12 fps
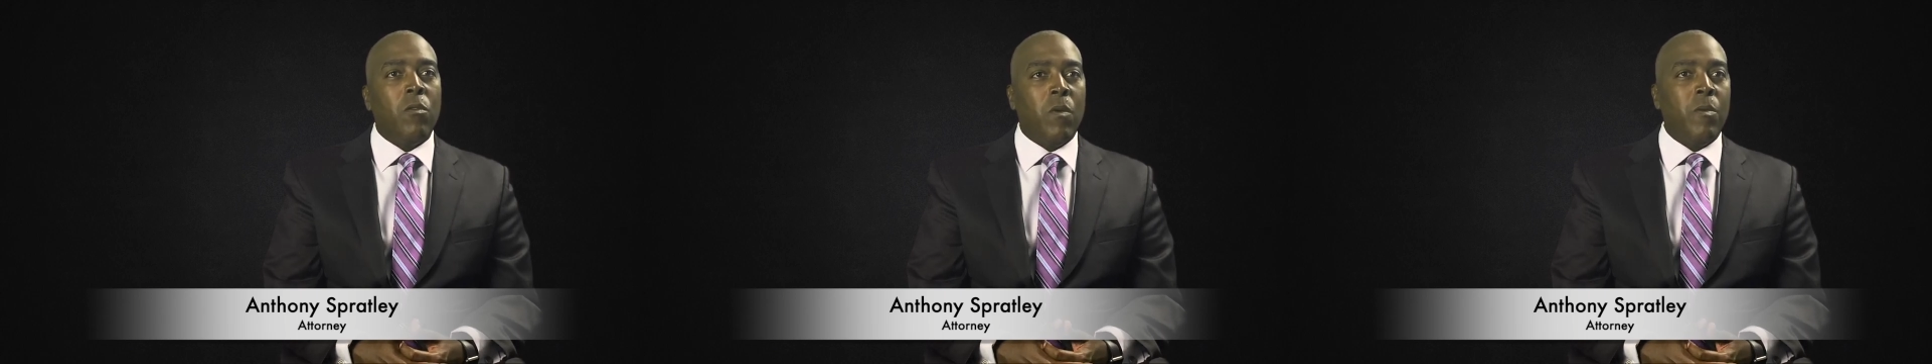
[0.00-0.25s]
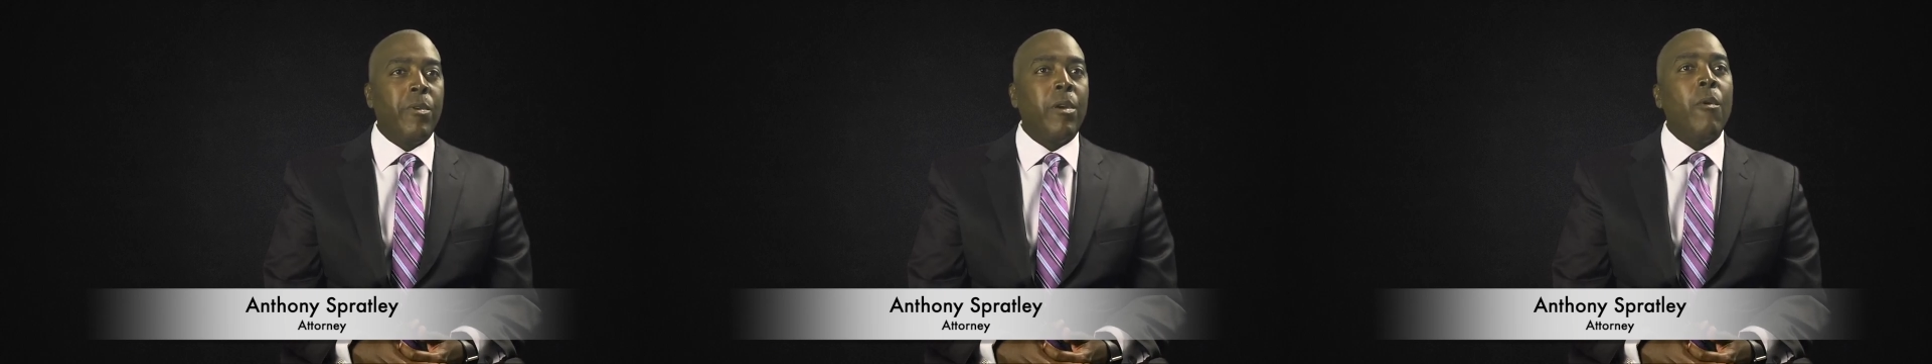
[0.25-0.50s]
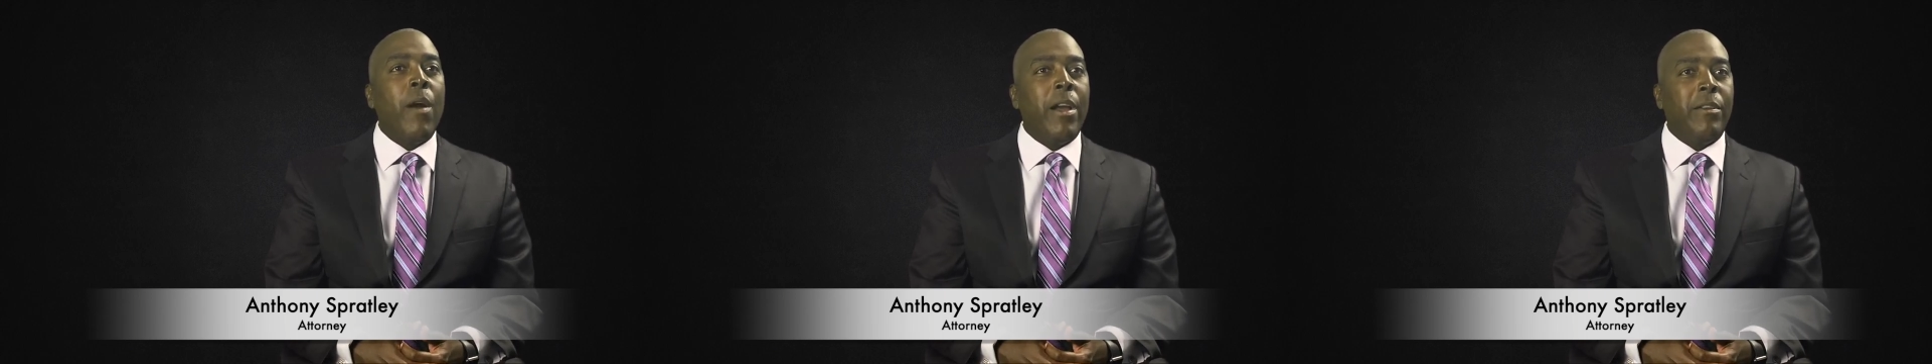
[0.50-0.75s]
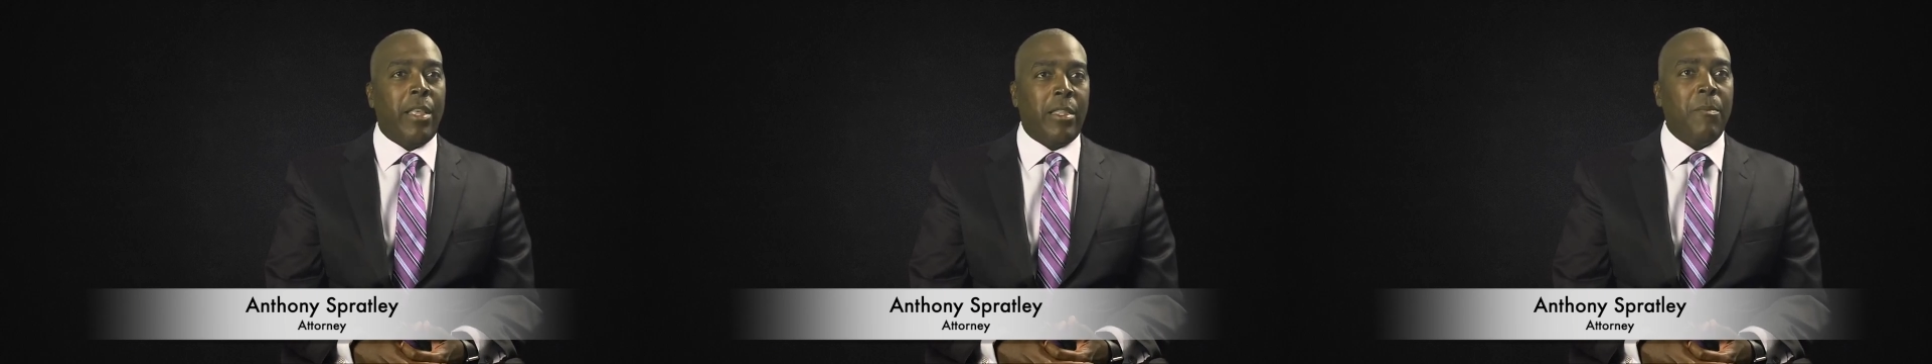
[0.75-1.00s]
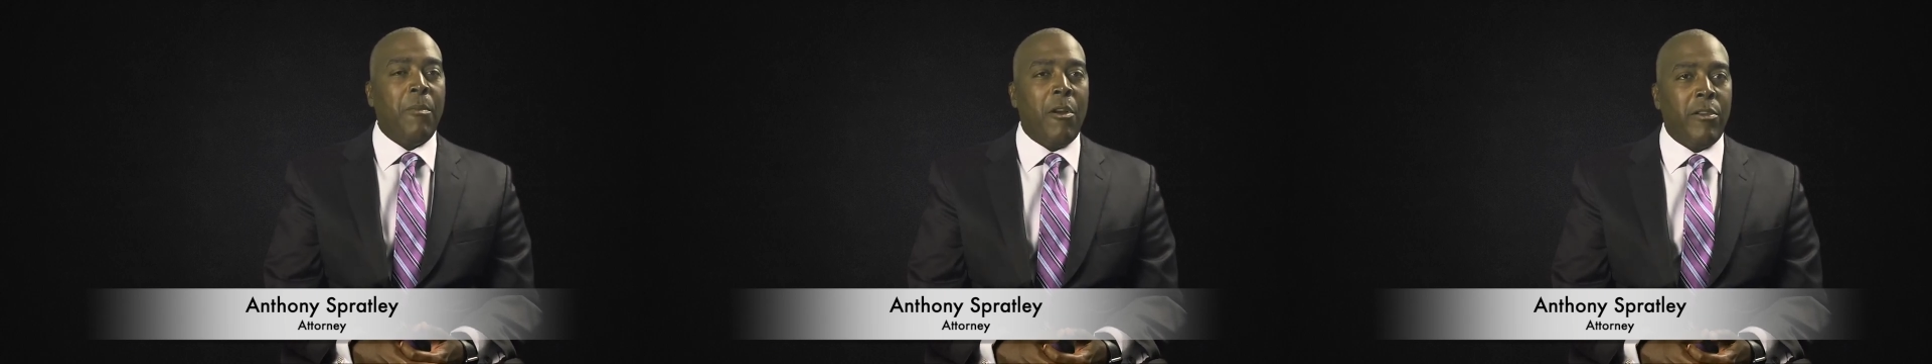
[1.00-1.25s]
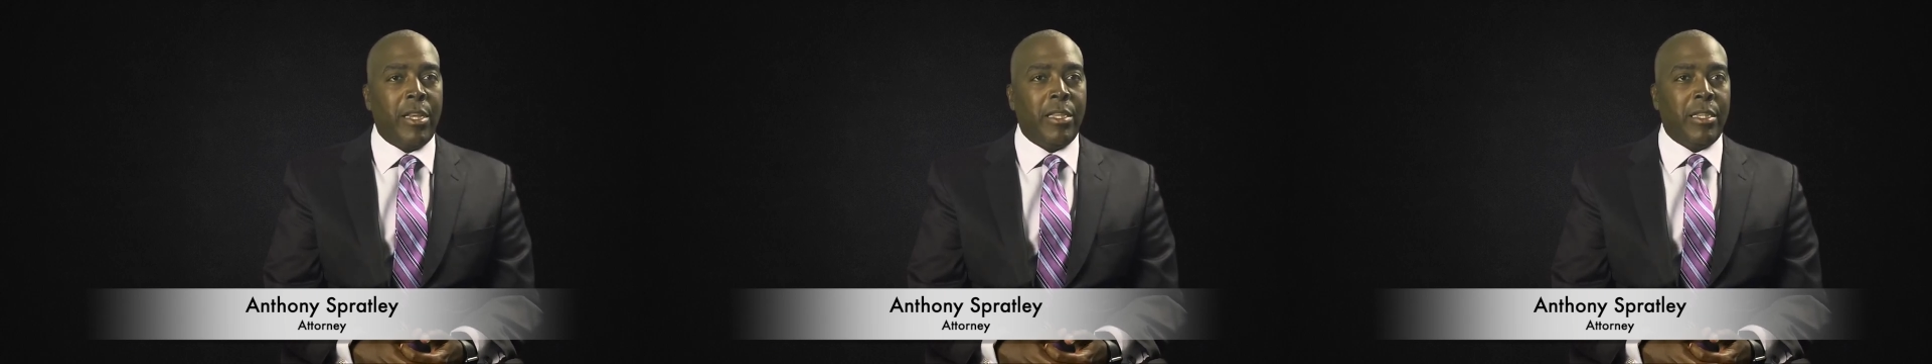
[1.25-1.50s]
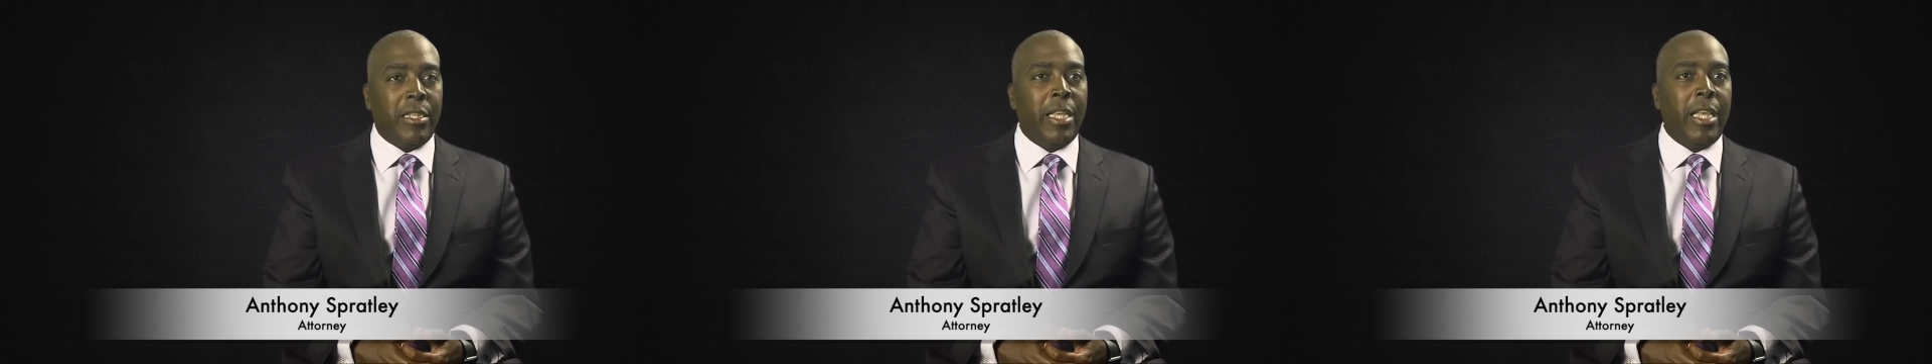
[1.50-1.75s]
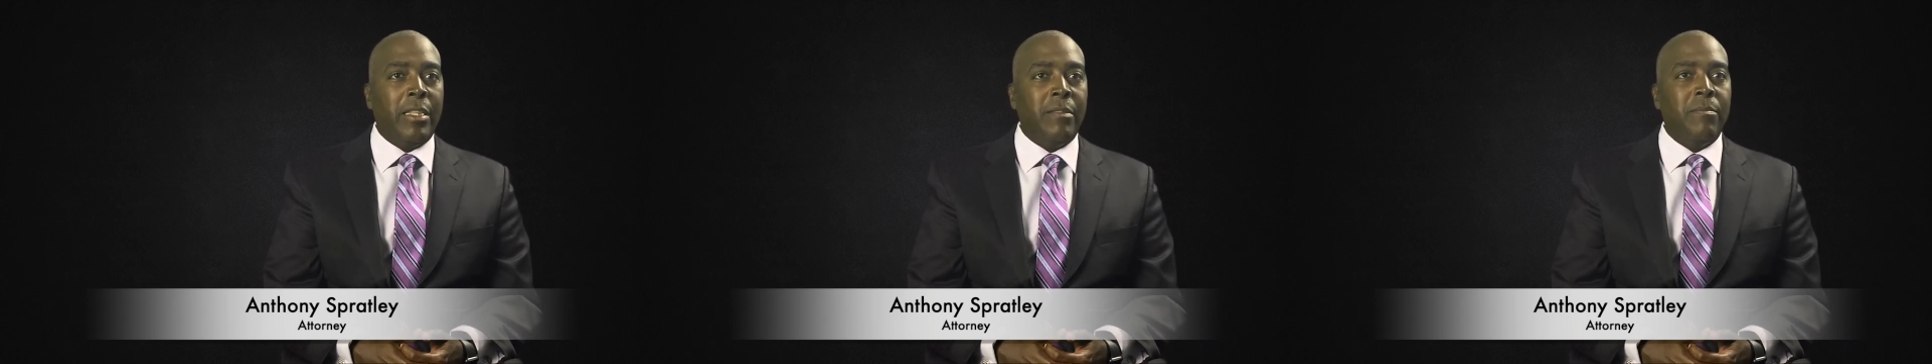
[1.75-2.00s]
will require that the parties attend